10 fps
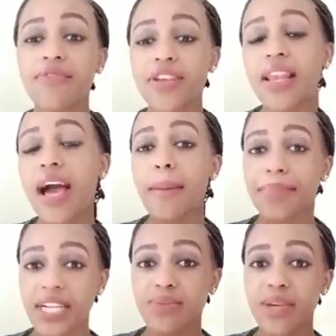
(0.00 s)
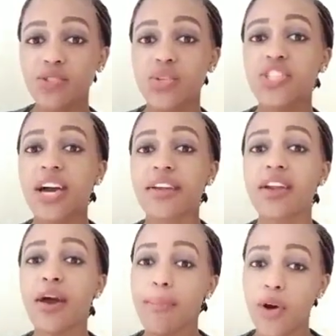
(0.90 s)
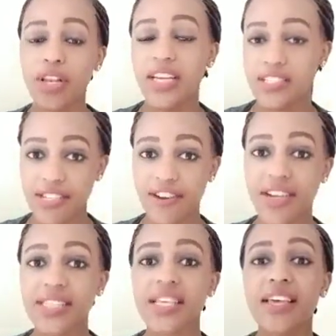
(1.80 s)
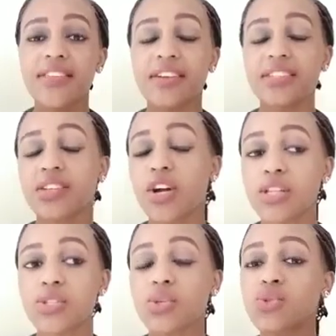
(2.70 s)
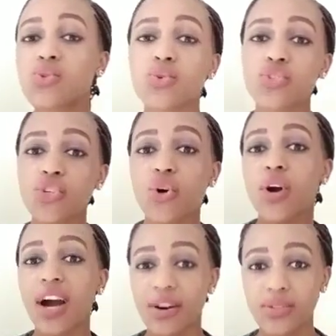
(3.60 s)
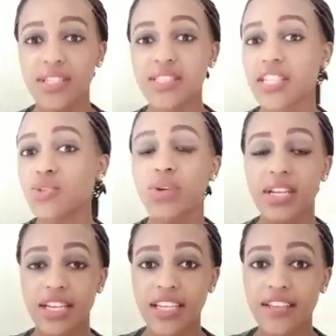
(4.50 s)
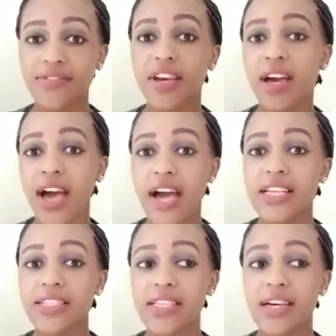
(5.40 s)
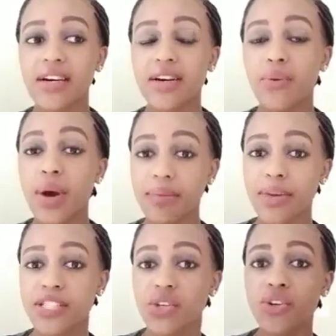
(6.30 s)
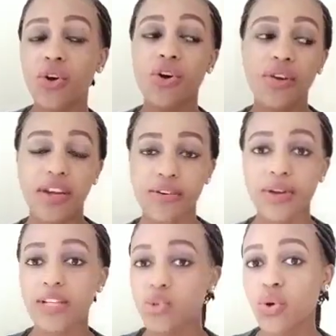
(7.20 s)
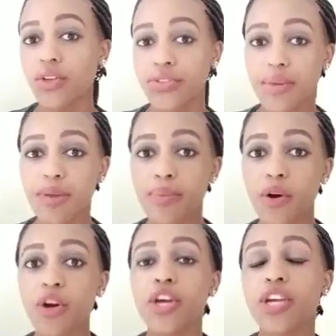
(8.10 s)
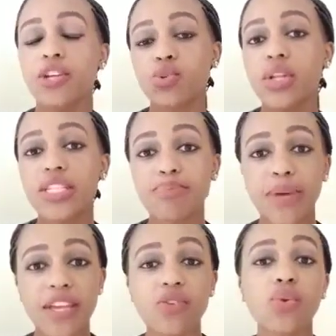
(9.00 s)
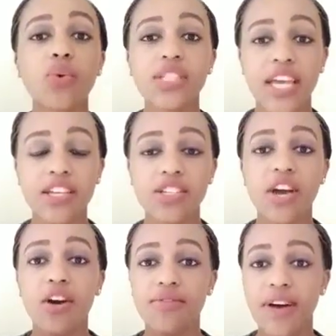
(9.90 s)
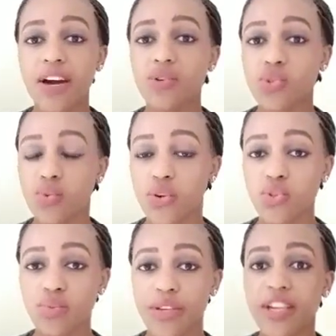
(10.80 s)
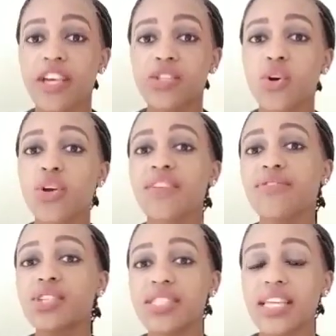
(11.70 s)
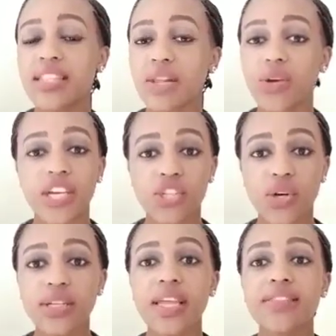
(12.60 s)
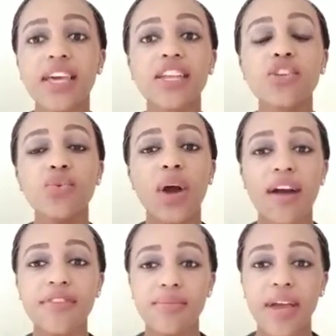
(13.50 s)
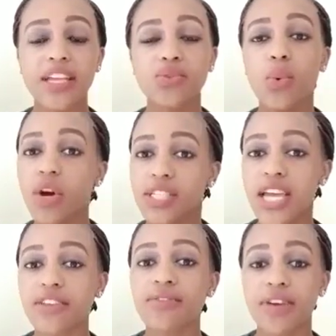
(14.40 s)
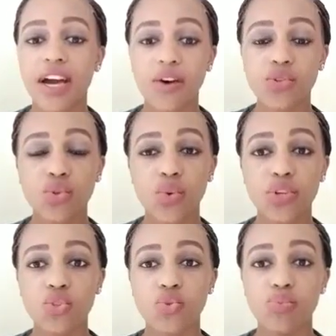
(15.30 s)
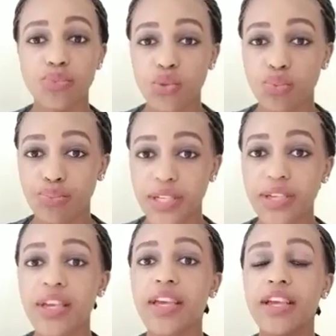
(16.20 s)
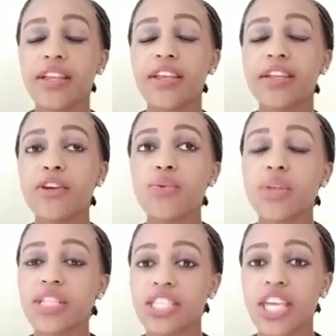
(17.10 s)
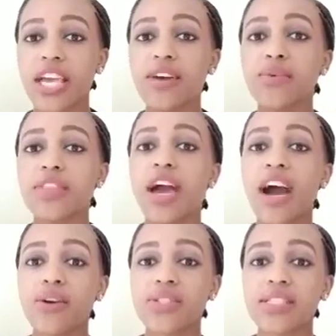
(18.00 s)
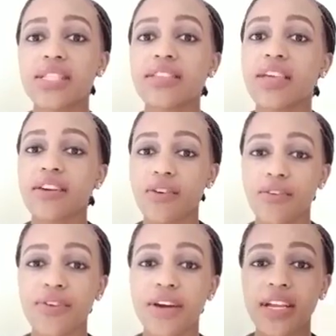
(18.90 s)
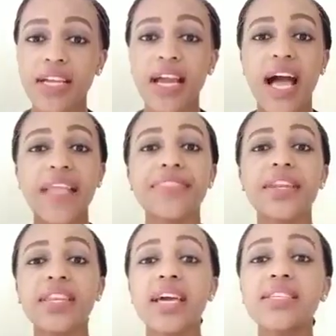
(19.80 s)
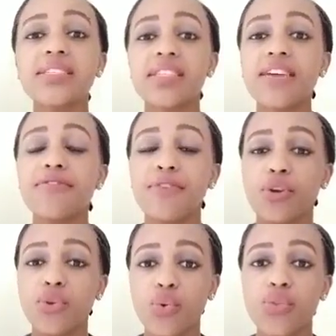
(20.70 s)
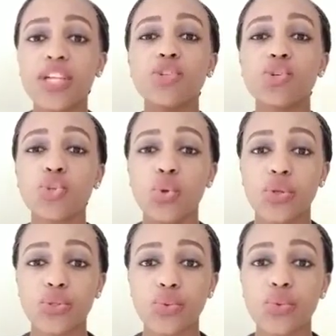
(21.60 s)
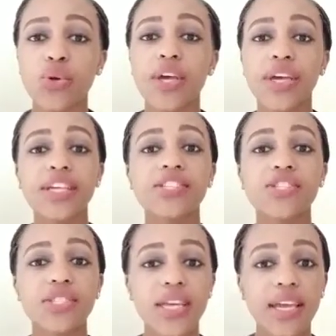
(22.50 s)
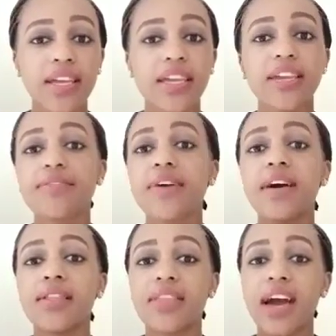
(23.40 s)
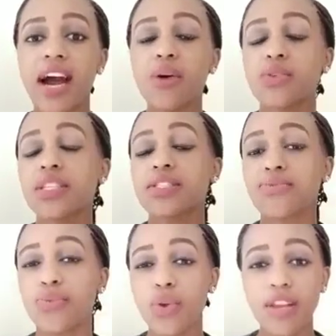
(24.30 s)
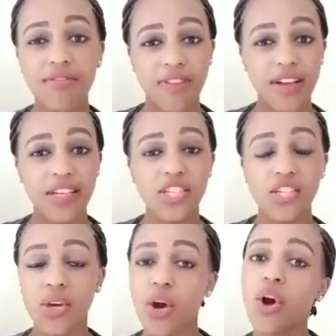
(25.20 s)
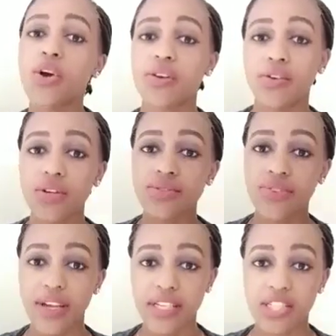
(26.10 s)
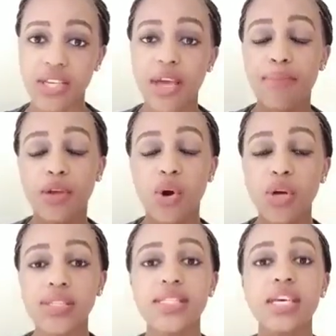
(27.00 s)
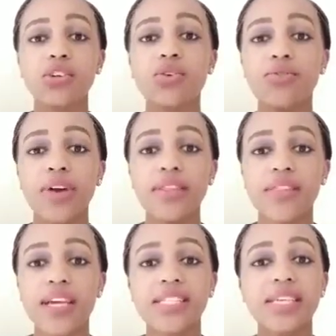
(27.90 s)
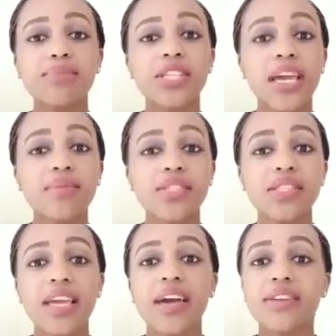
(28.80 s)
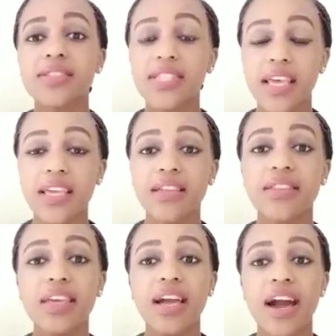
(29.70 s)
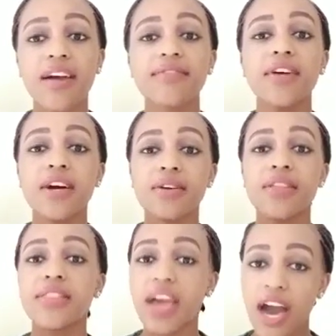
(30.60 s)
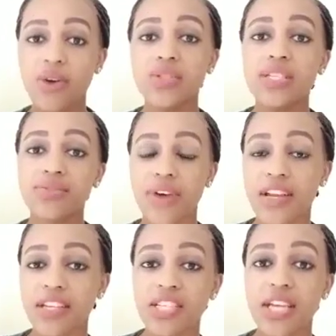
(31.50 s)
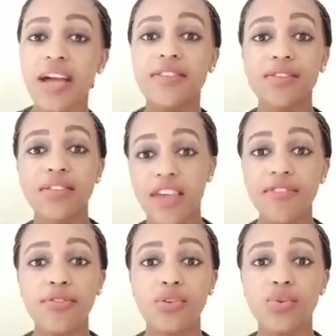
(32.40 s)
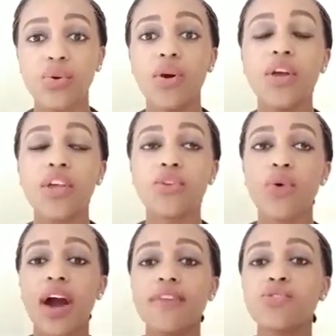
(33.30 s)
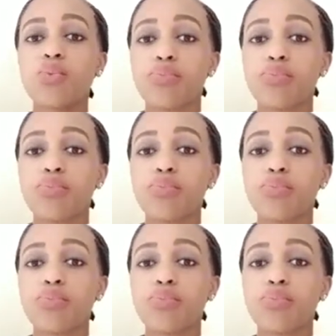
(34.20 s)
villa apartments which are more luxurious. There is also studio houses that you can live as one person or two or three people. It will depend on what kind of a house you want to be. So if you decide the location and then you have in mind what kind of a house you want to be, then you will check the houses that they are offering, and the next thing for you that you should do is check if the house is fully furnished or not furnished, because you find that sometimes they are saying they have the house is furnished, and therefore you have to